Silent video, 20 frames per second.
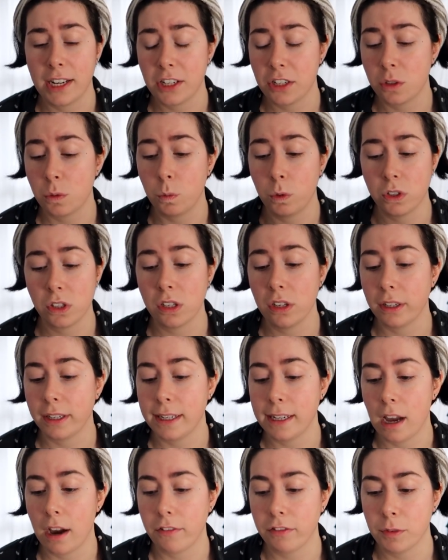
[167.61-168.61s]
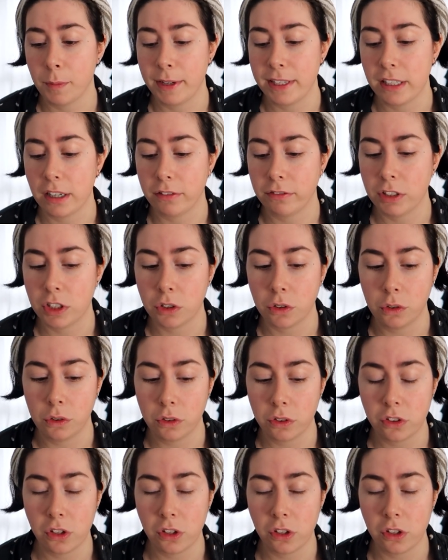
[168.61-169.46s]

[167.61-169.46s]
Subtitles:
I just wasn't looking after myself at all.